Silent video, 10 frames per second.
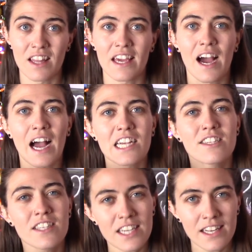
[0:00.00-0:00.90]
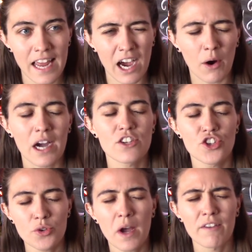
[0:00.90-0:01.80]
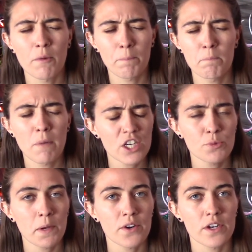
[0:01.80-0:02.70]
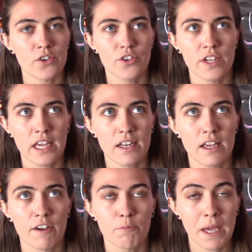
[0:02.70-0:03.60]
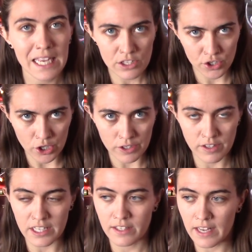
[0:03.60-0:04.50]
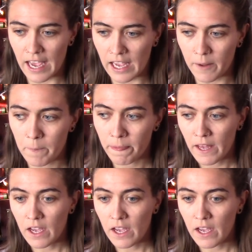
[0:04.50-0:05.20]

Like, I see now, I do have a much better understanding of Pantsers that say,